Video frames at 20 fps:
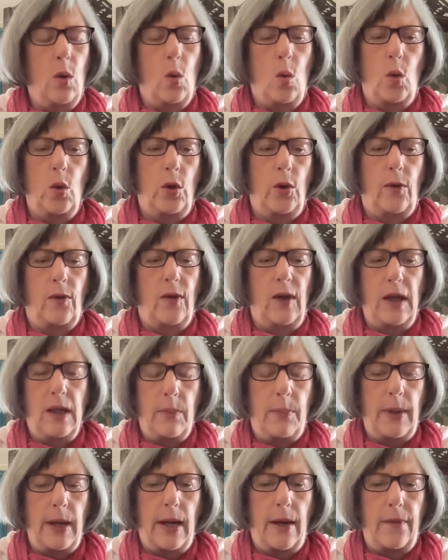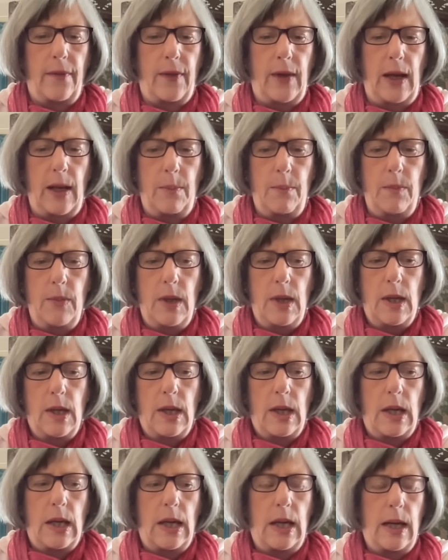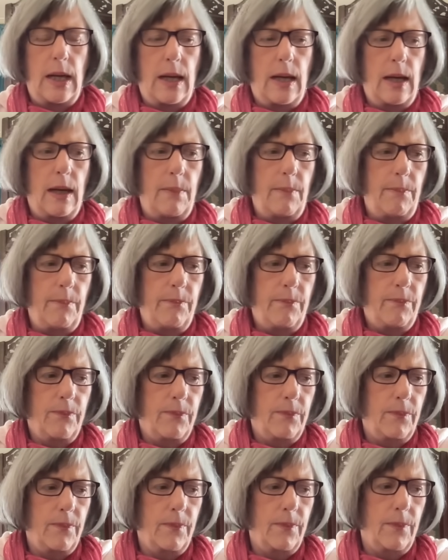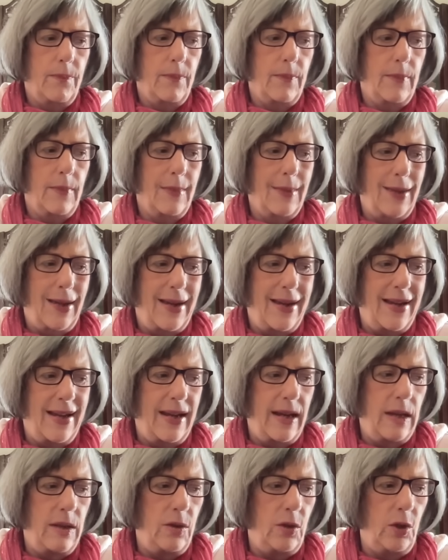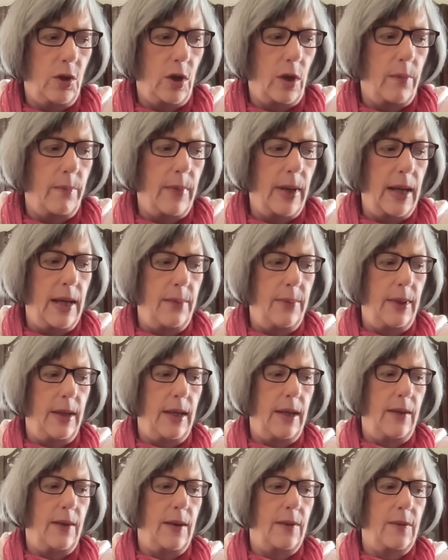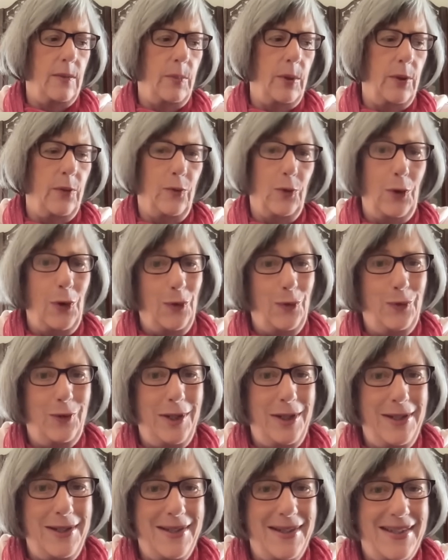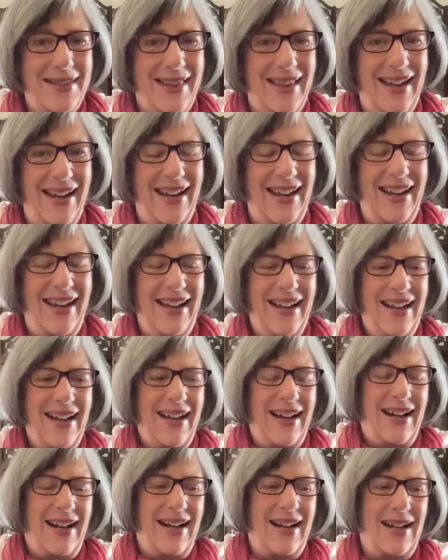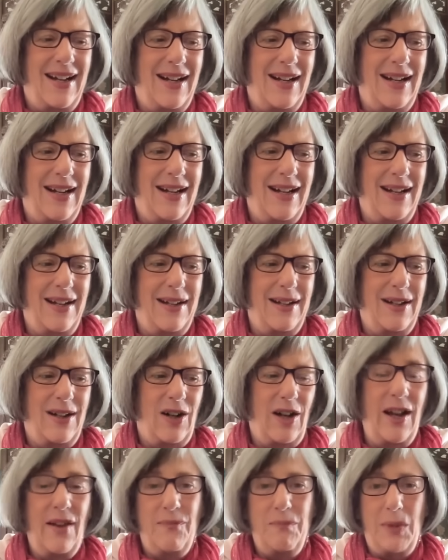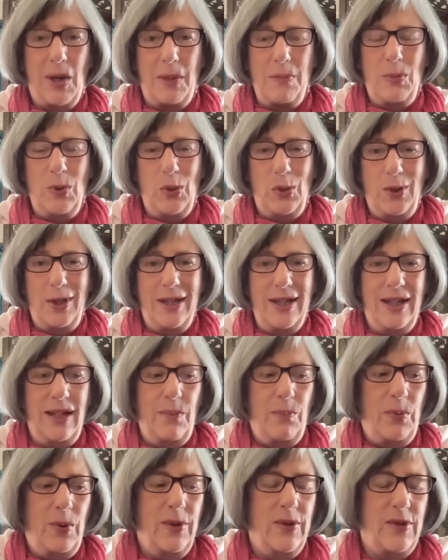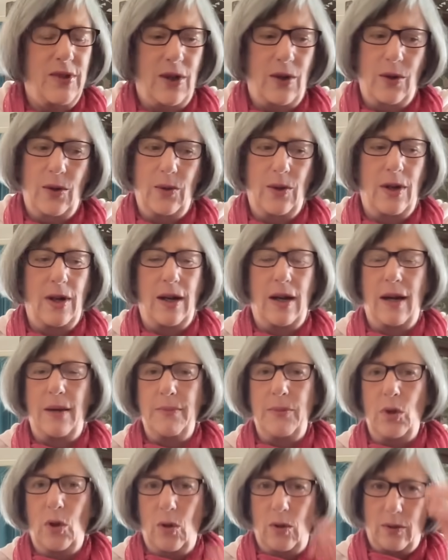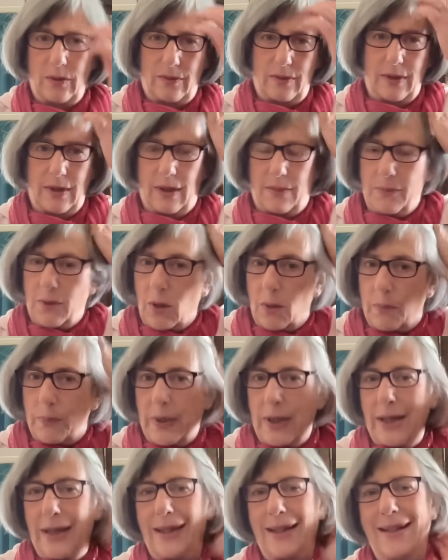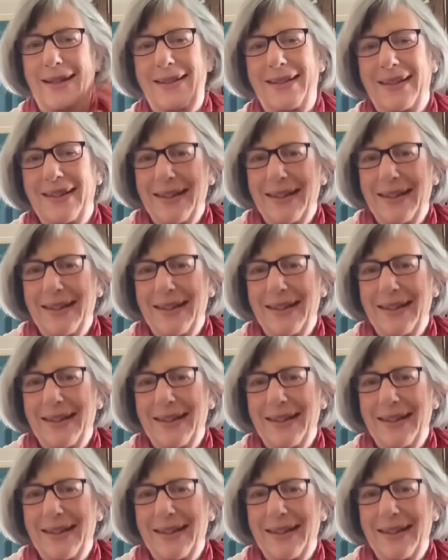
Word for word: or you think about them. Um, and you know maybe there's a bit of loftiness there. Uh, I have my moon in Libra, so I, am not I'm not being